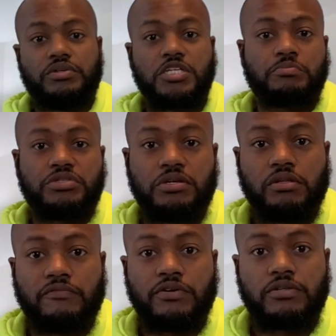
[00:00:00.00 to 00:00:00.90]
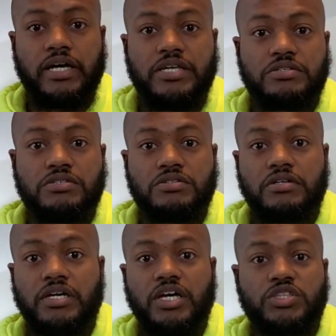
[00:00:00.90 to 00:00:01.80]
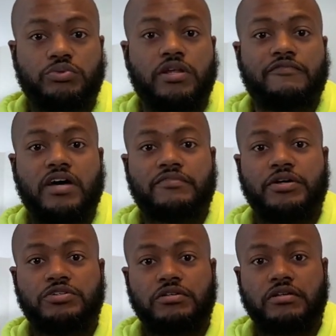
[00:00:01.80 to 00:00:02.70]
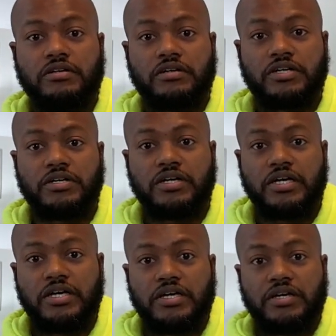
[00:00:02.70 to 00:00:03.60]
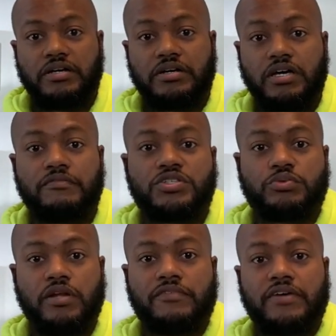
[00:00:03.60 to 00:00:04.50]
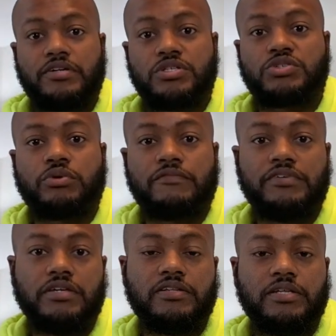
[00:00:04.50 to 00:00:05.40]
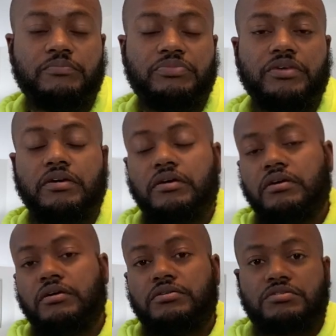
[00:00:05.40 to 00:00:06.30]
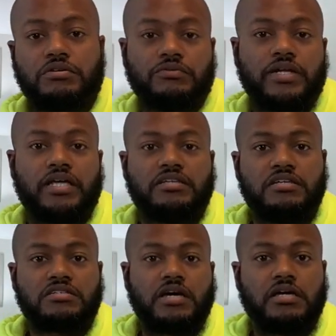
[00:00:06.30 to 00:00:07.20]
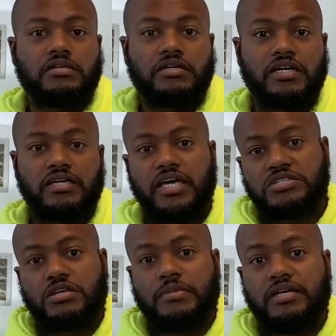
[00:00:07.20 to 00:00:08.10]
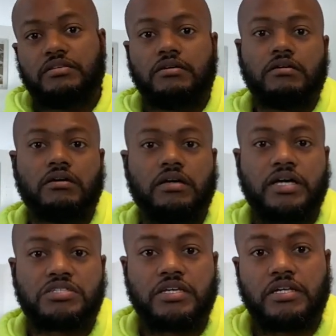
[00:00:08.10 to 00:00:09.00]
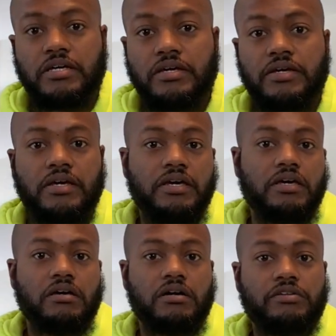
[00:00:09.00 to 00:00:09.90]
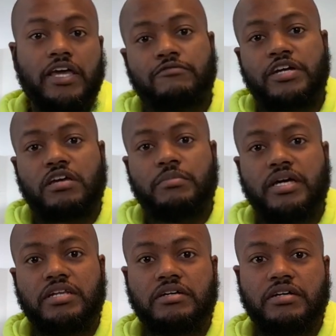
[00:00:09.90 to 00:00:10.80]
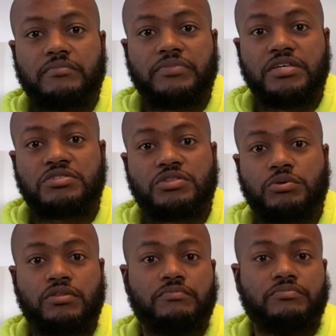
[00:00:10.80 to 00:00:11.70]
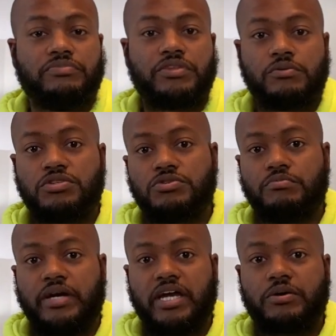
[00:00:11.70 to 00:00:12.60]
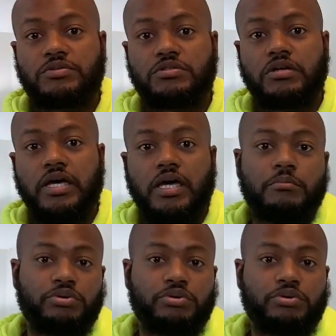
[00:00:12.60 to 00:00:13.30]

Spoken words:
particular fertilizer is 2,500, covers 2,500 square feet. So what I did is kind of guesstimate. I said, hey, they recommend it's 32 pounds per